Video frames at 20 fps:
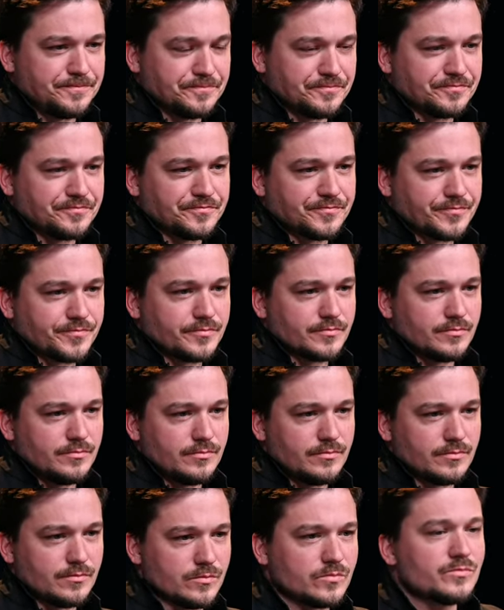which I, I
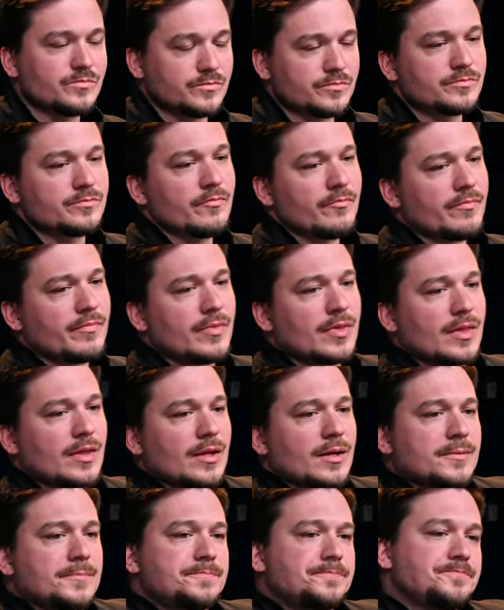can't stand. They, mm-hmm. they,
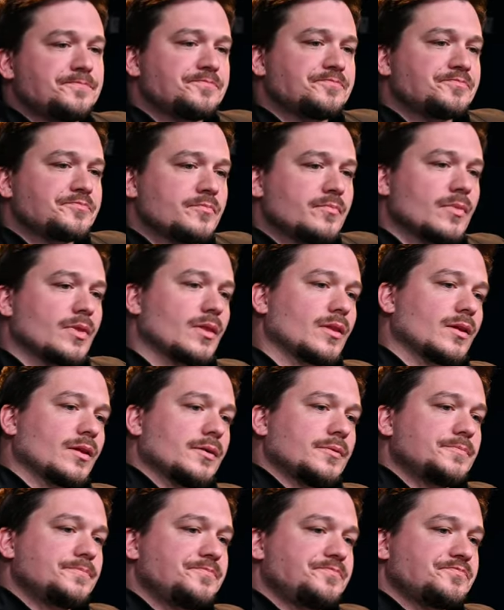if you want, if you
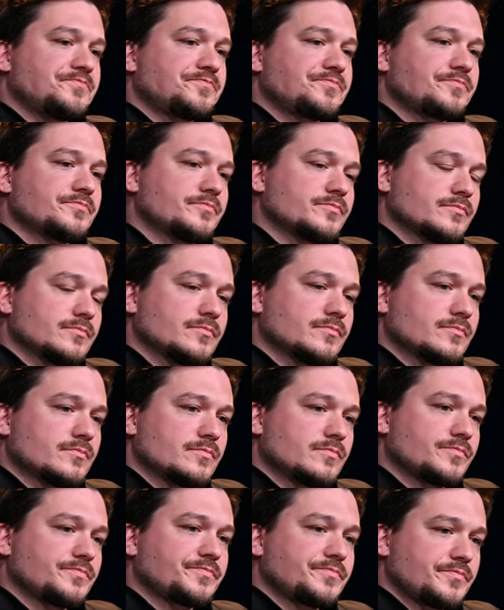want presets, if you want,
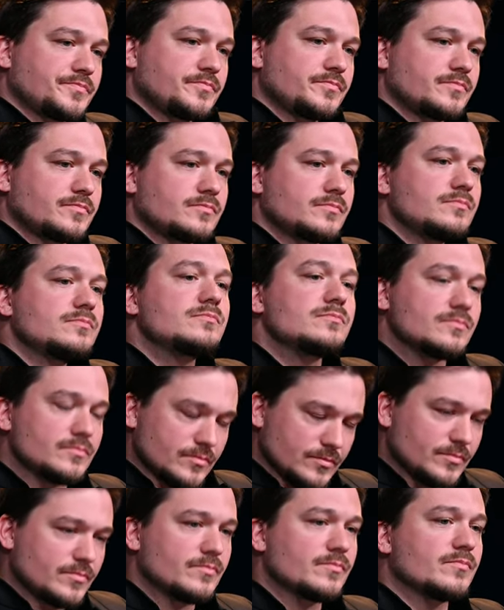you, you got to pay more.
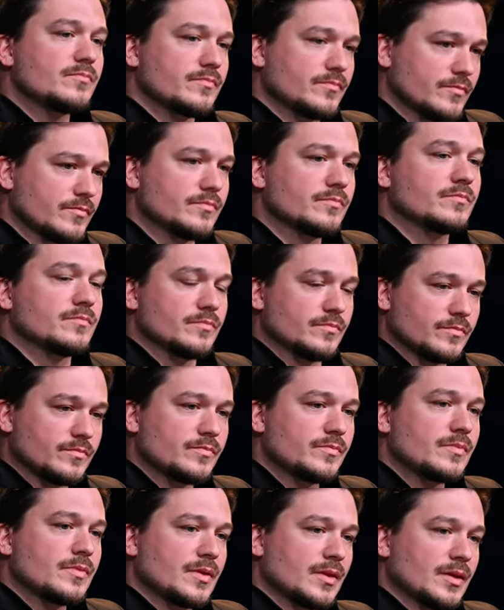It's like they they they mm-hmm.
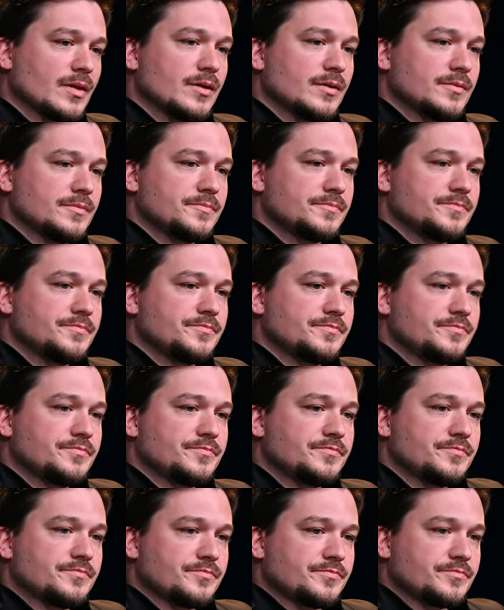extort, like they
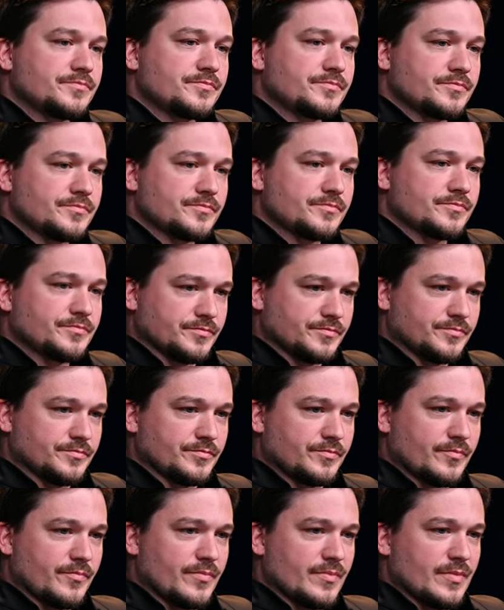extort, they,
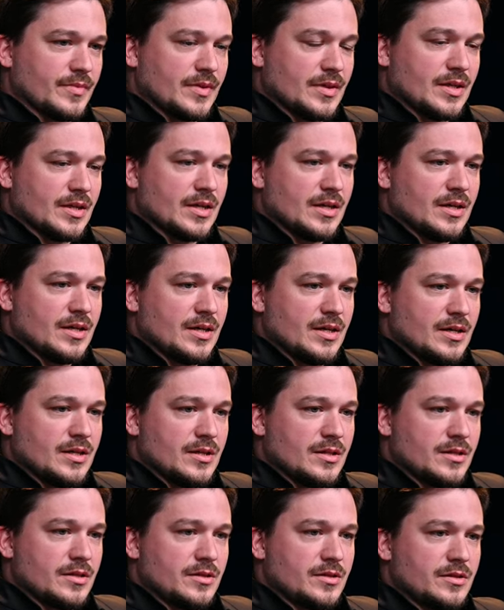they're like like legally
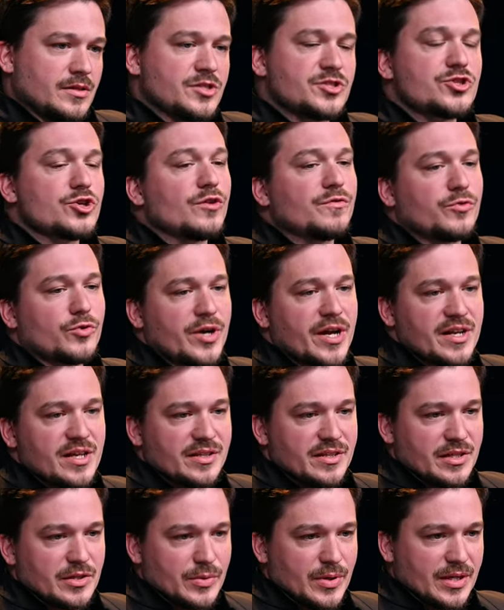extortion. This is all for
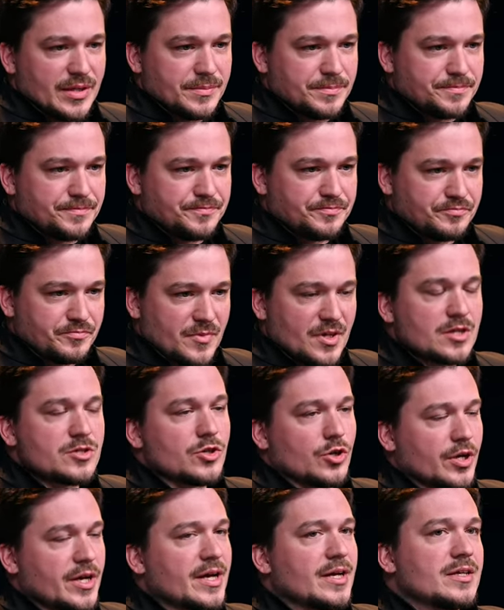editing, right? Yes.
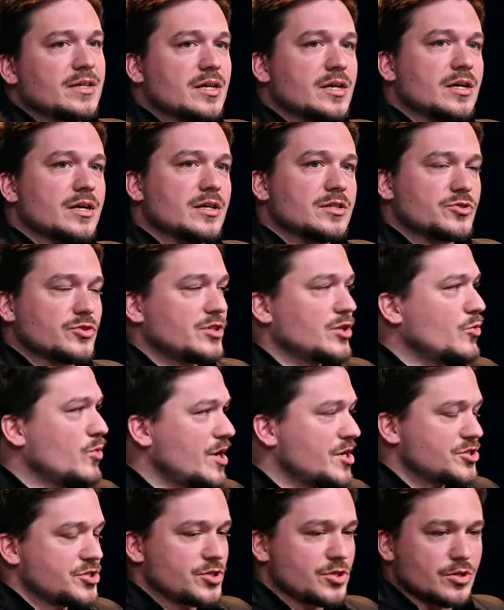So okay, uh, so the
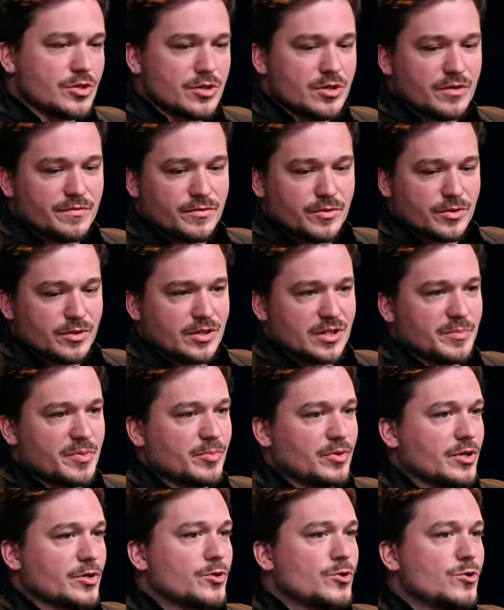question for the
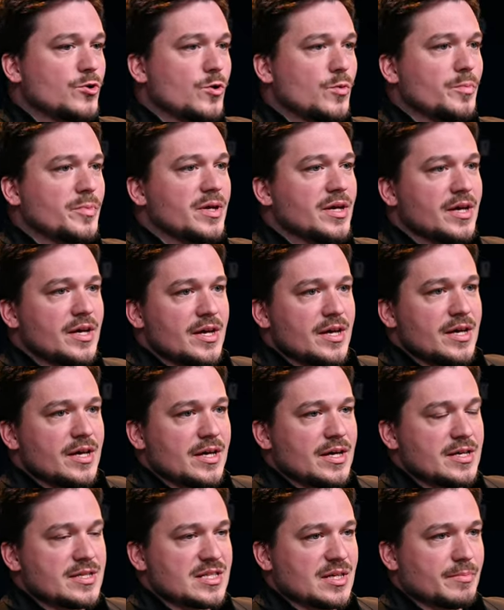people at home
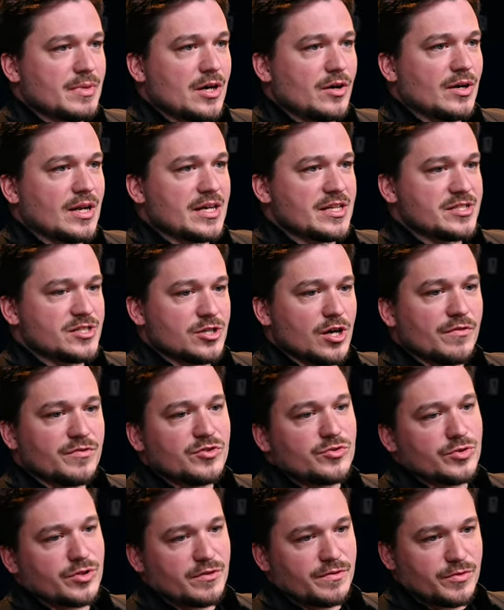is about like
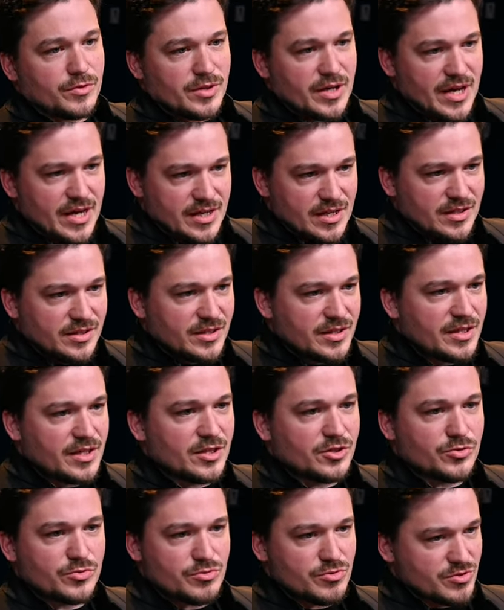software for
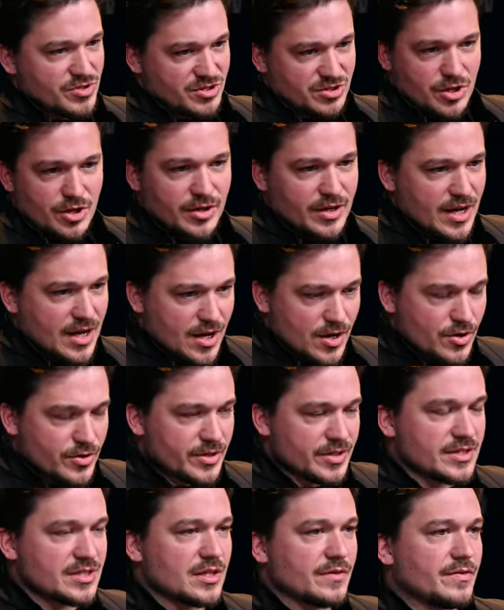editing to start
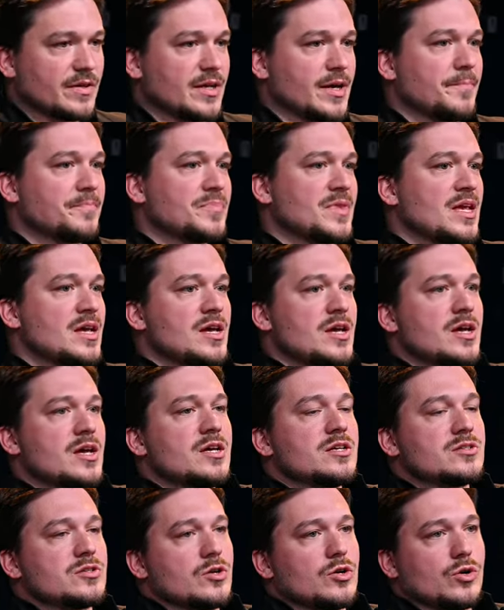out and stuff like that.
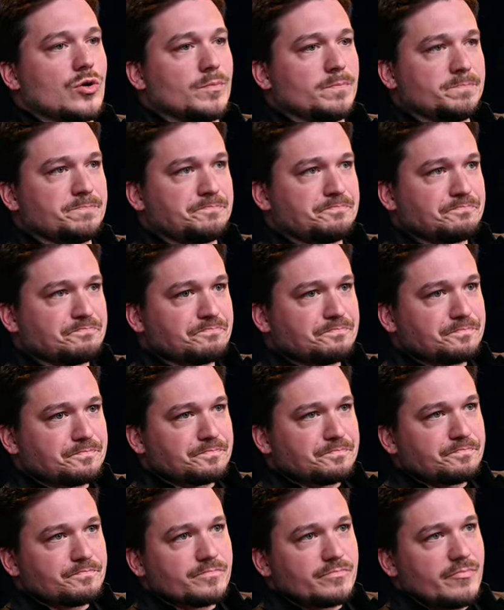So
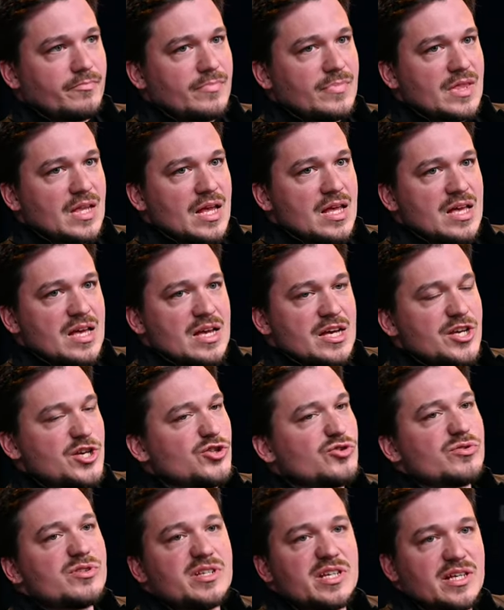
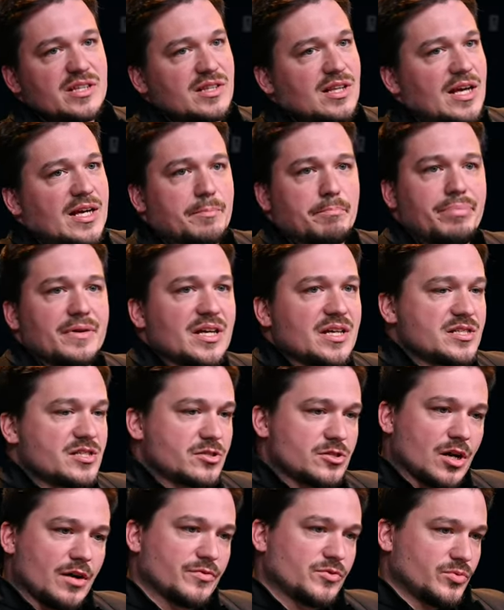you don't need like big
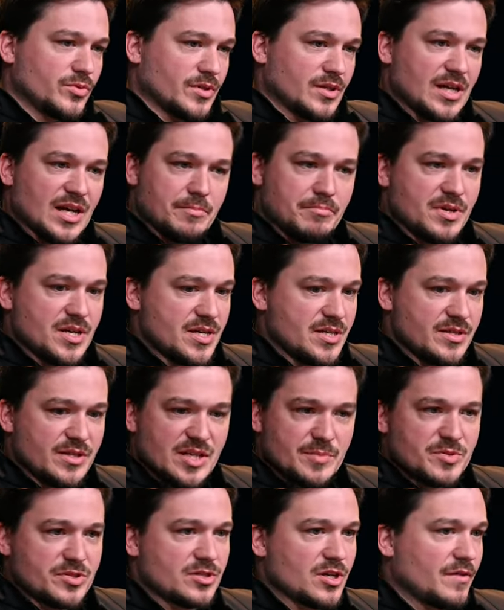software, like big
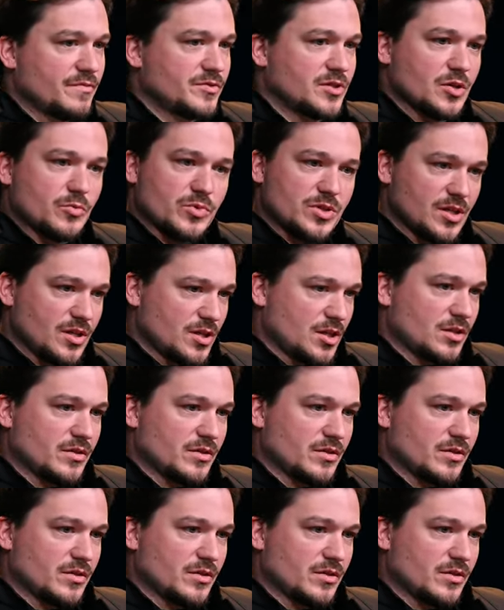deep software with a